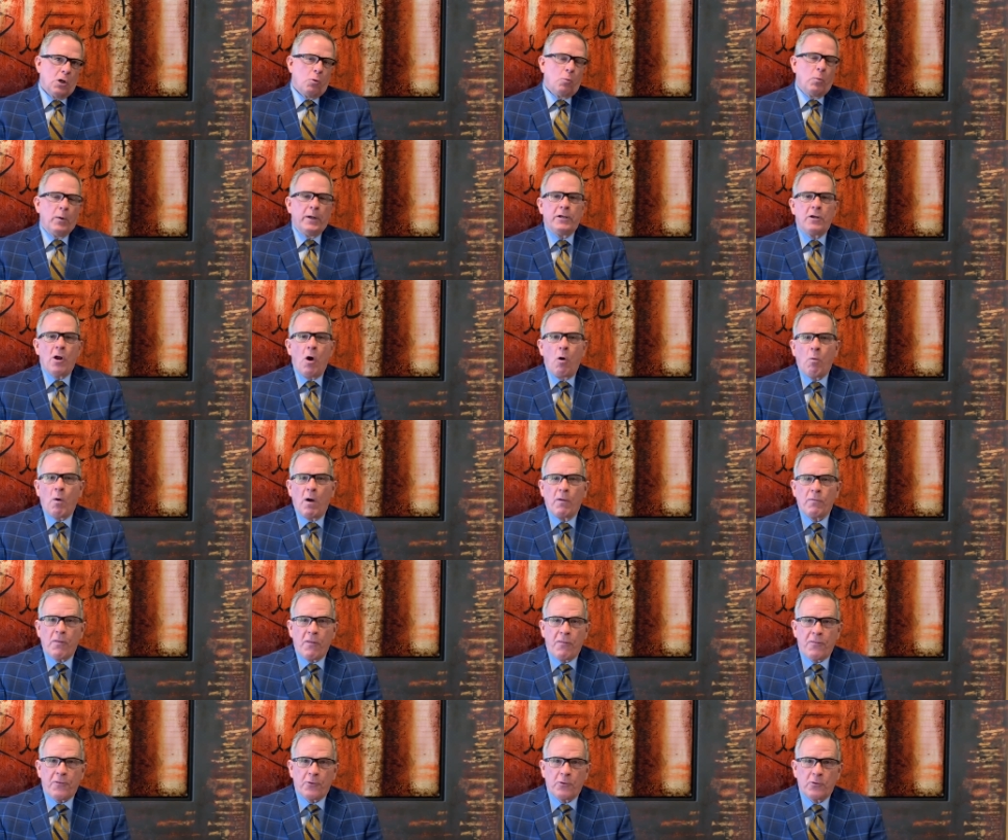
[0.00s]
We know on
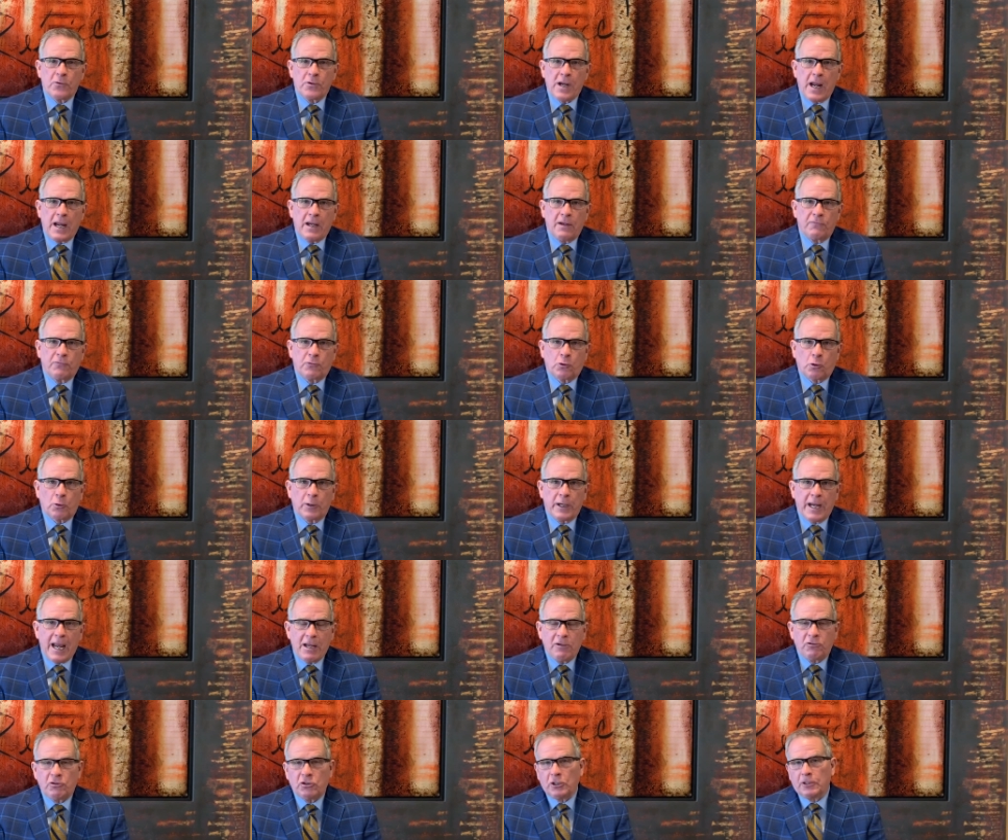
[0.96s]
the third day of
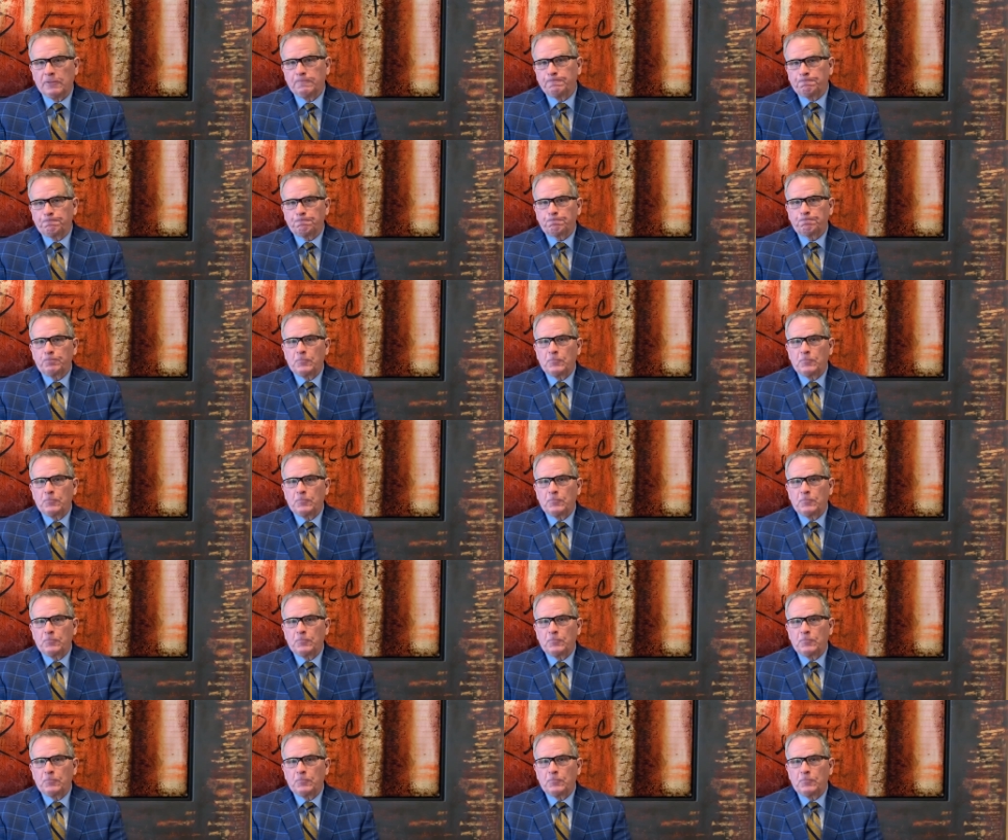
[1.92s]
creation